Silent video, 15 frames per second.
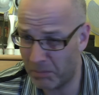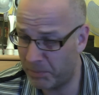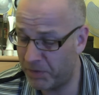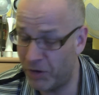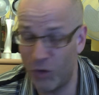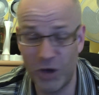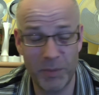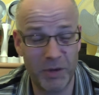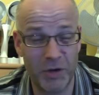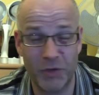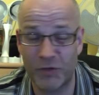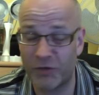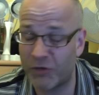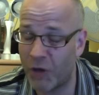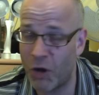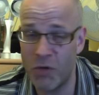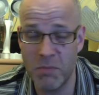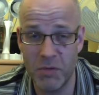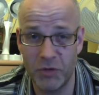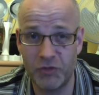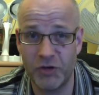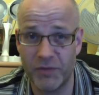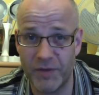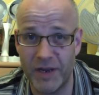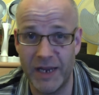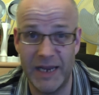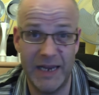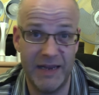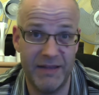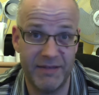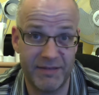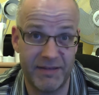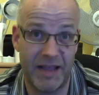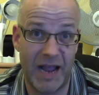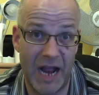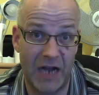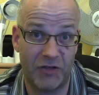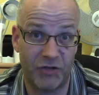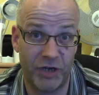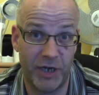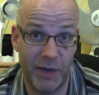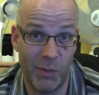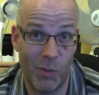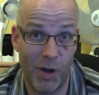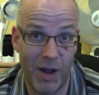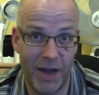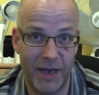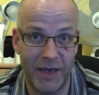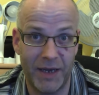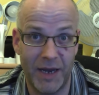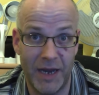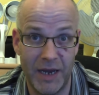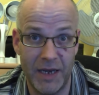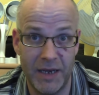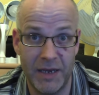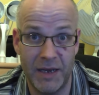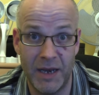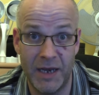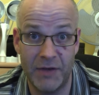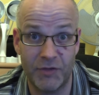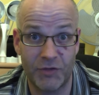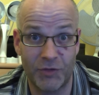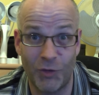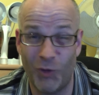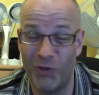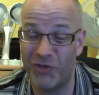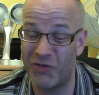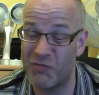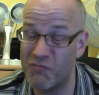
purely because so much of it is actually away in storage,